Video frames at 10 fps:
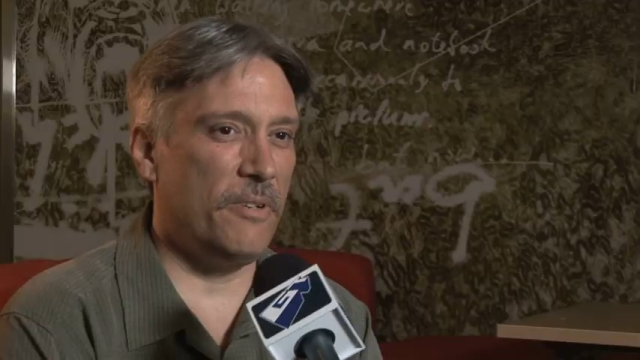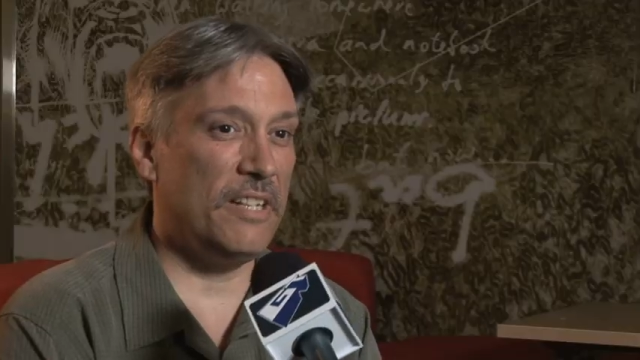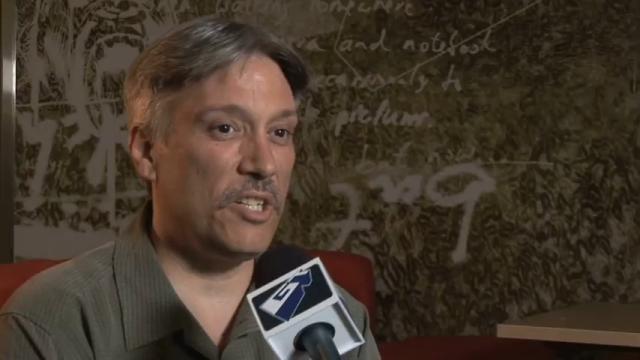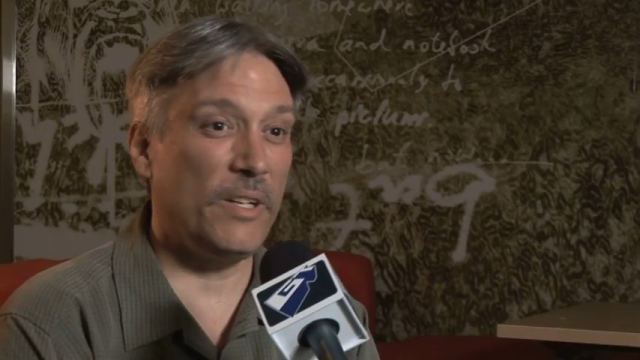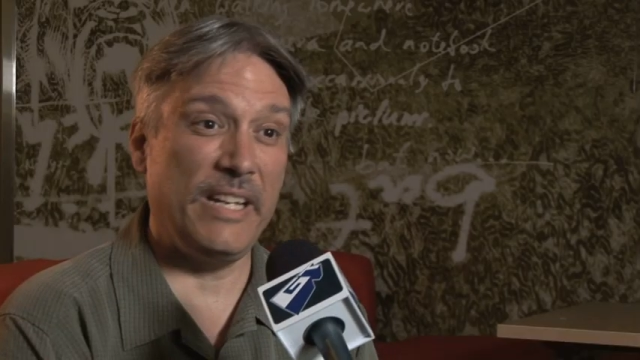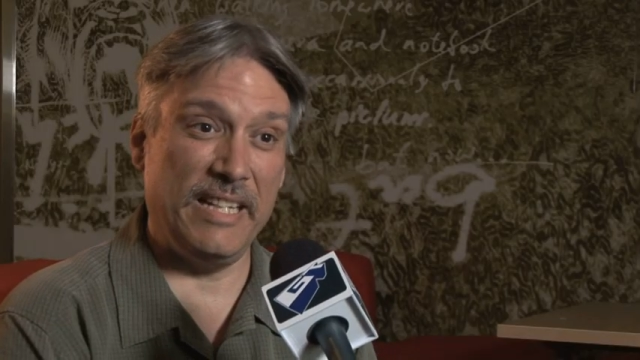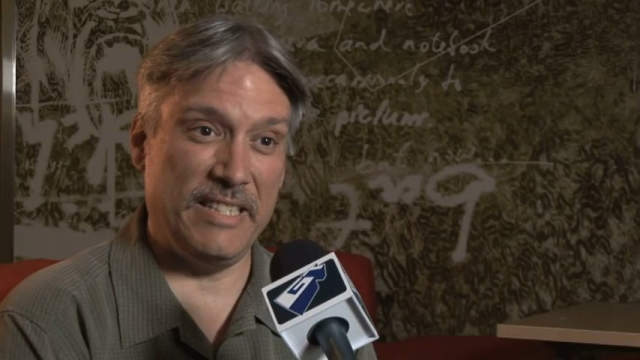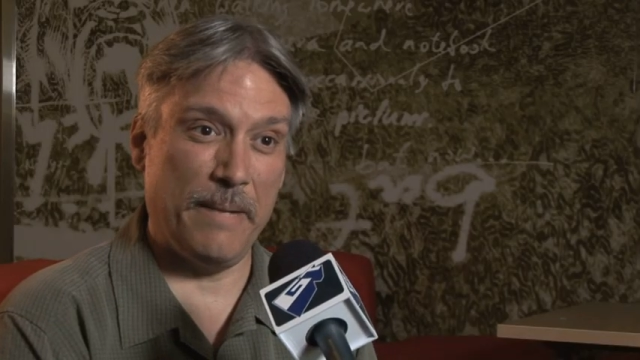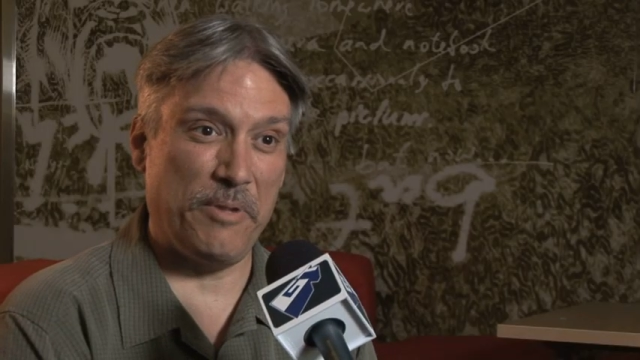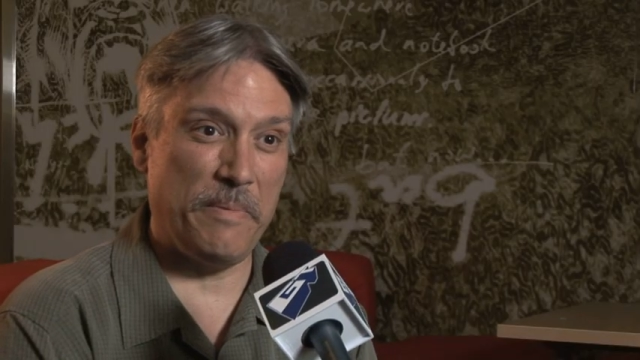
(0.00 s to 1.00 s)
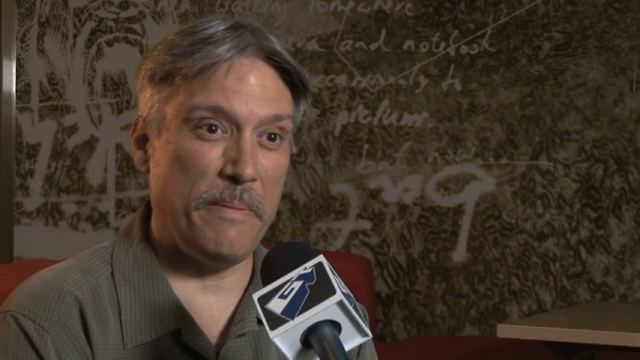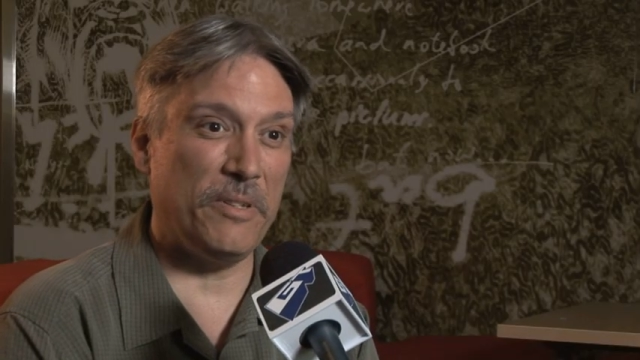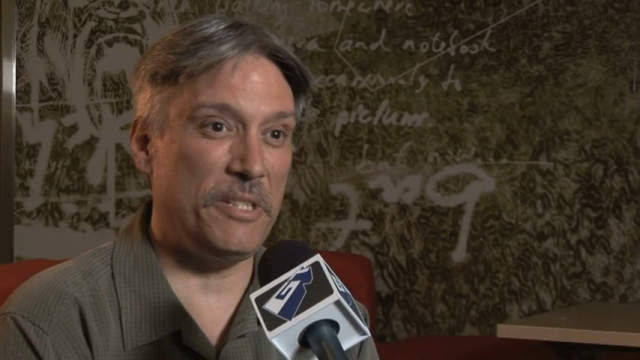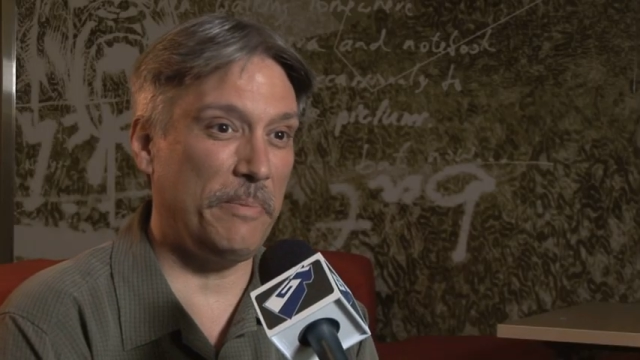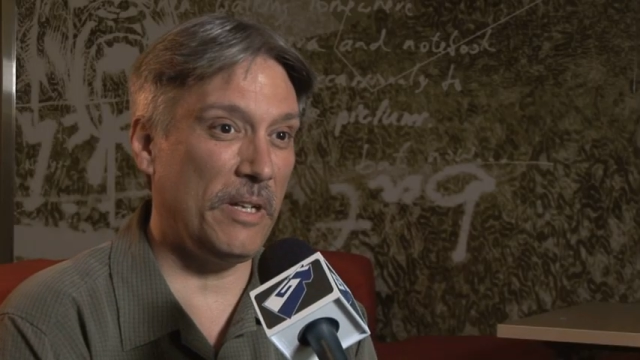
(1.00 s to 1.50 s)
we're not talking in depth about
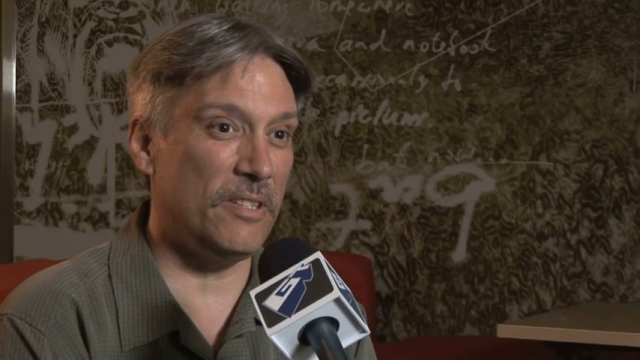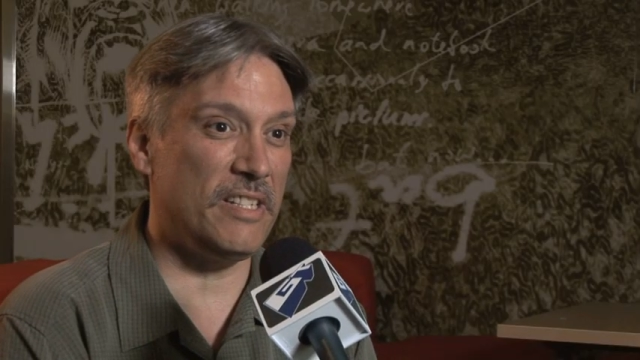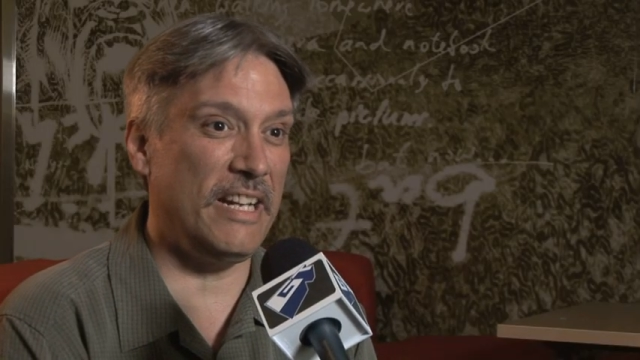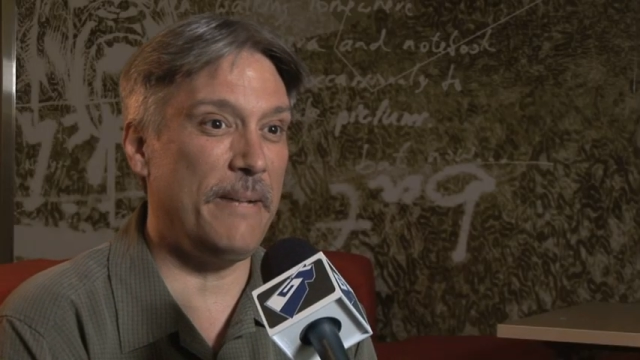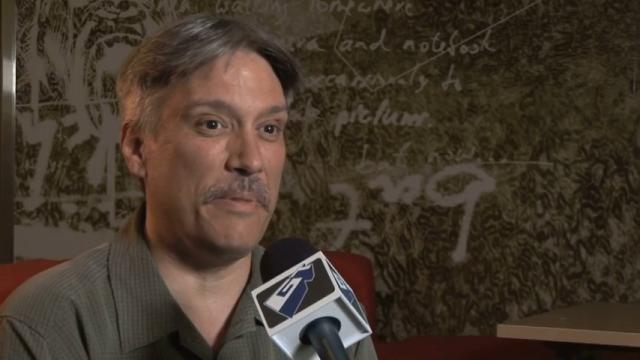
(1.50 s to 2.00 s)
multiplayer today,